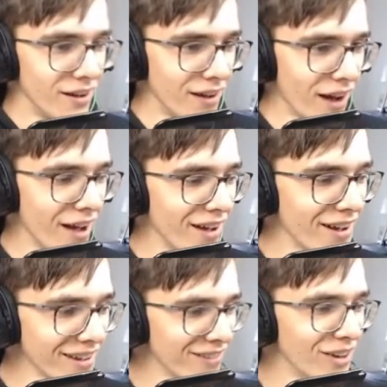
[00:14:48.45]

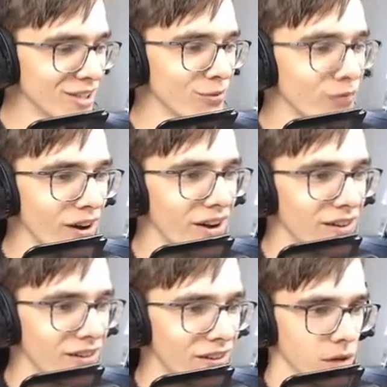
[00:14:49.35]
Ah, what the
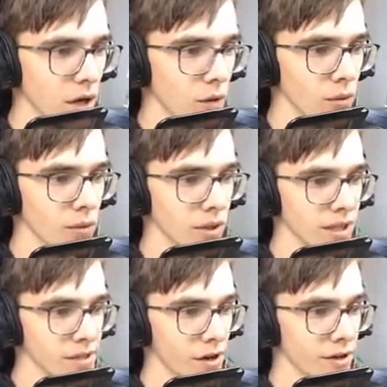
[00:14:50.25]
fuck? Oh,
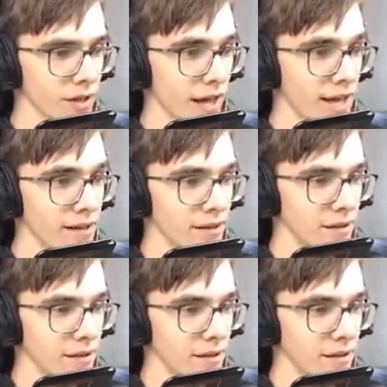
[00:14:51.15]
he's gone again.